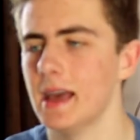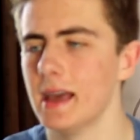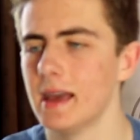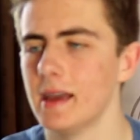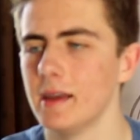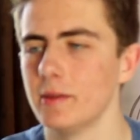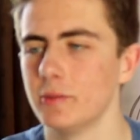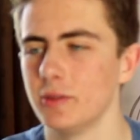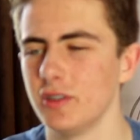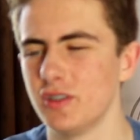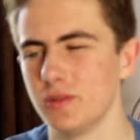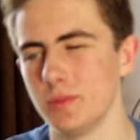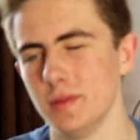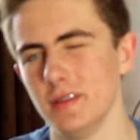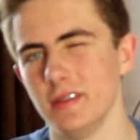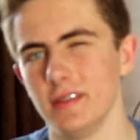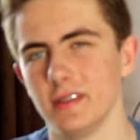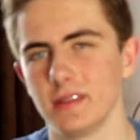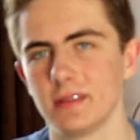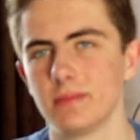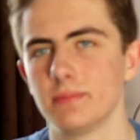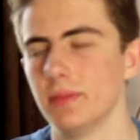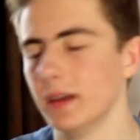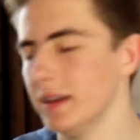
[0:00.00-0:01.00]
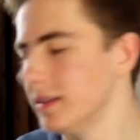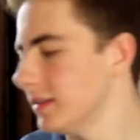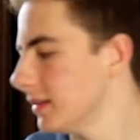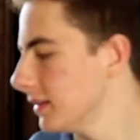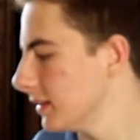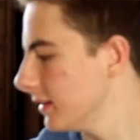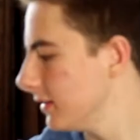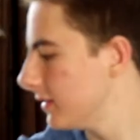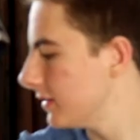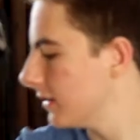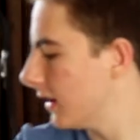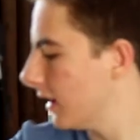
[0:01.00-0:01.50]
which means it's
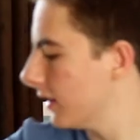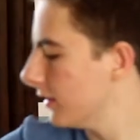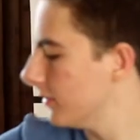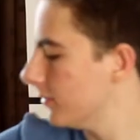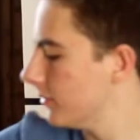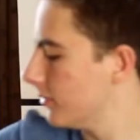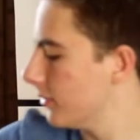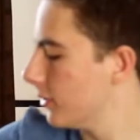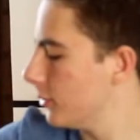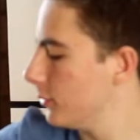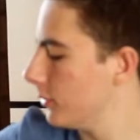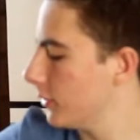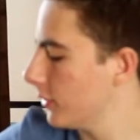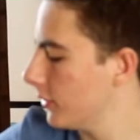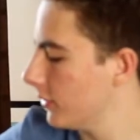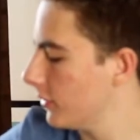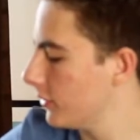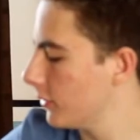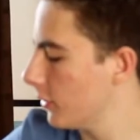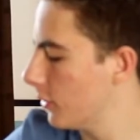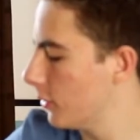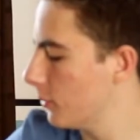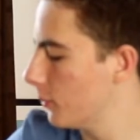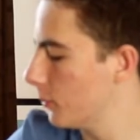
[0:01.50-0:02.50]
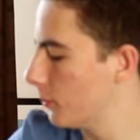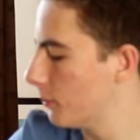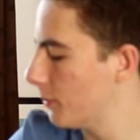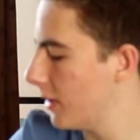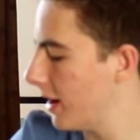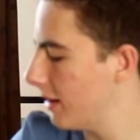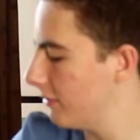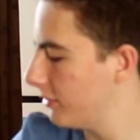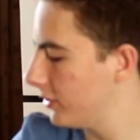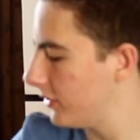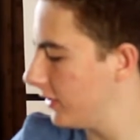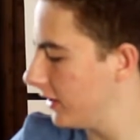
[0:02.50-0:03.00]
basically silent focus,
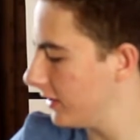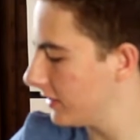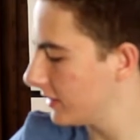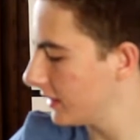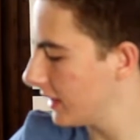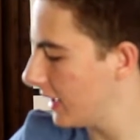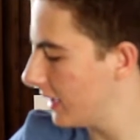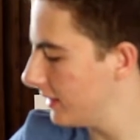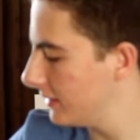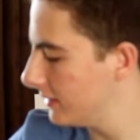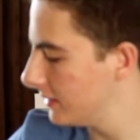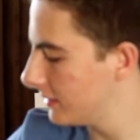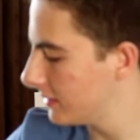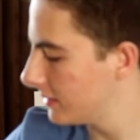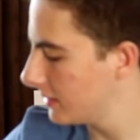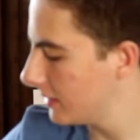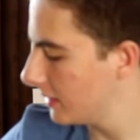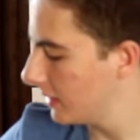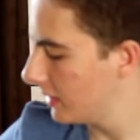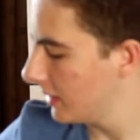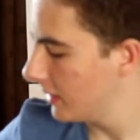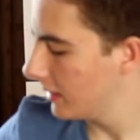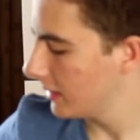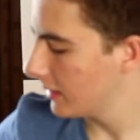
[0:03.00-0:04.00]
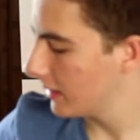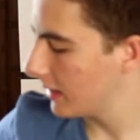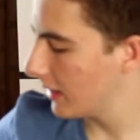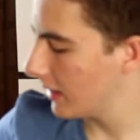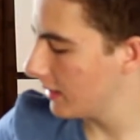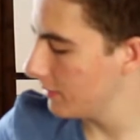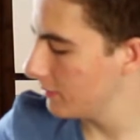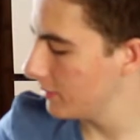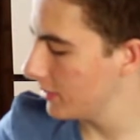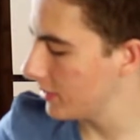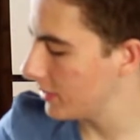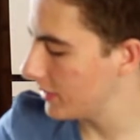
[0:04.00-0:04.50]
whereas this lens
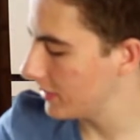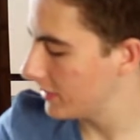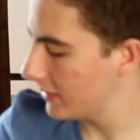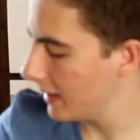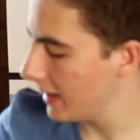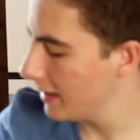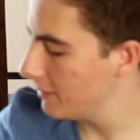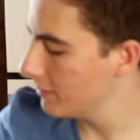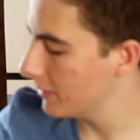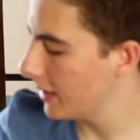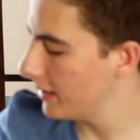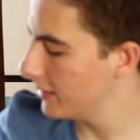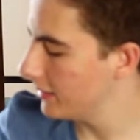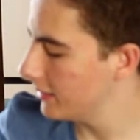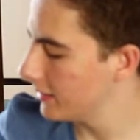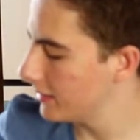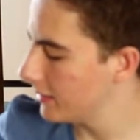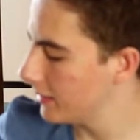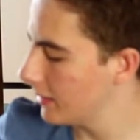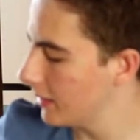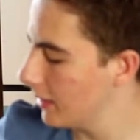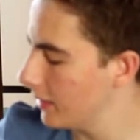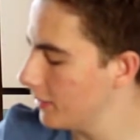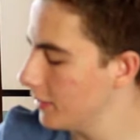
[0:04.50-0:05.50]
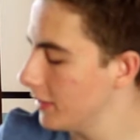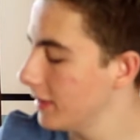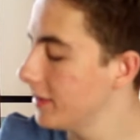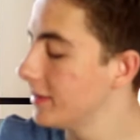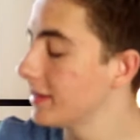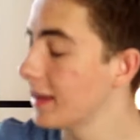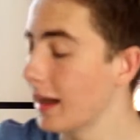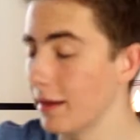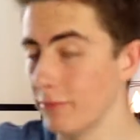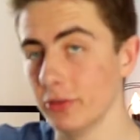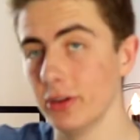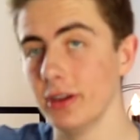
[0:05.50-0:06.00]
came with the same lens, this
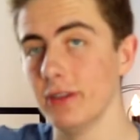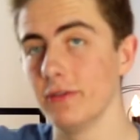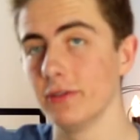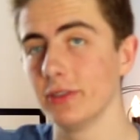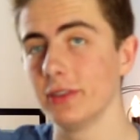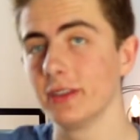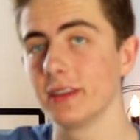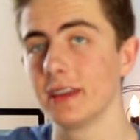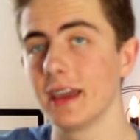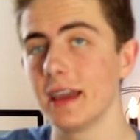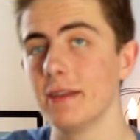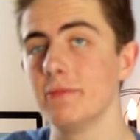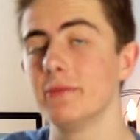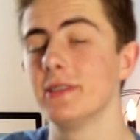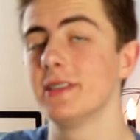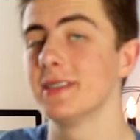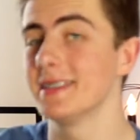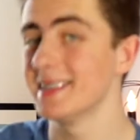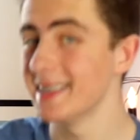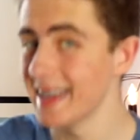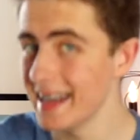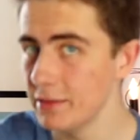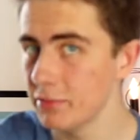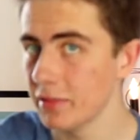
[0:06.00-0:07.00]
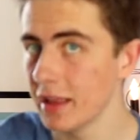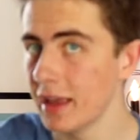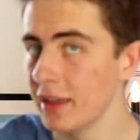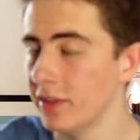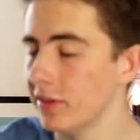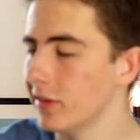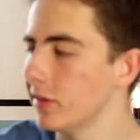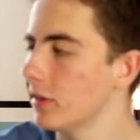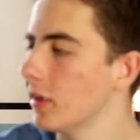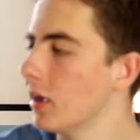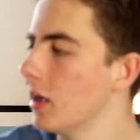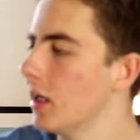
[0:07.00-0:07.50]
camera even, came with the same
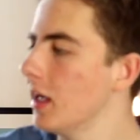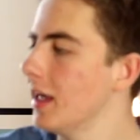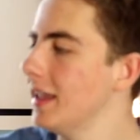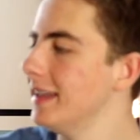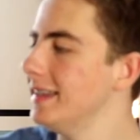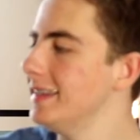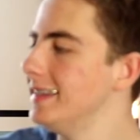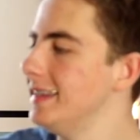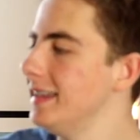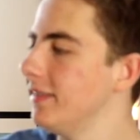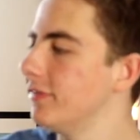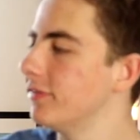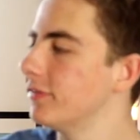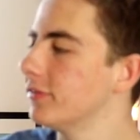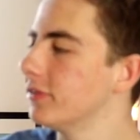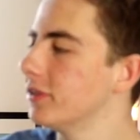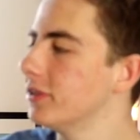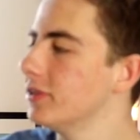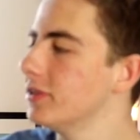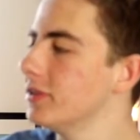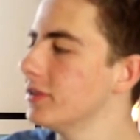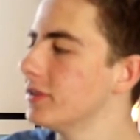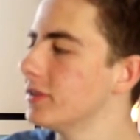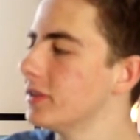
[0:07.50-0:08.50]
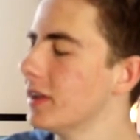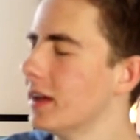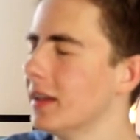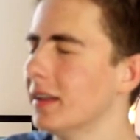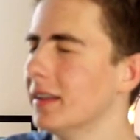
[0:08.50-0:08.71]
lens, different